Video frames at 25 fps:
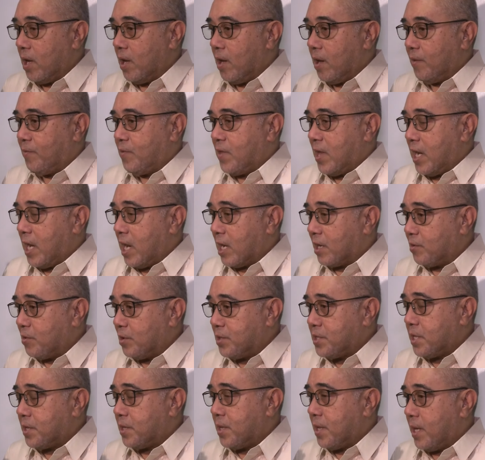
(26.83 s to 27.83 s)
If the
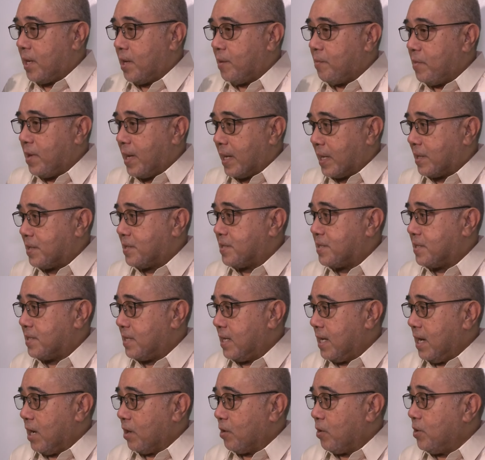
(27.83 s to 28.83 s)
electricity mix
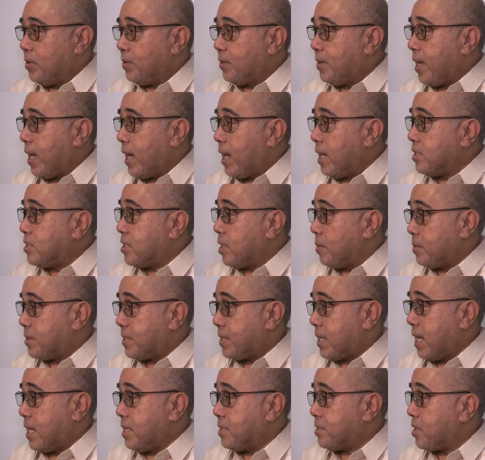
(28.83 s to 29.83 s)
contains
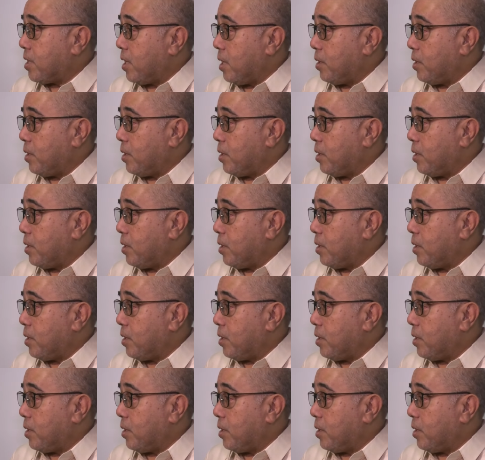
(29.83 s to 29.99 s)
substantial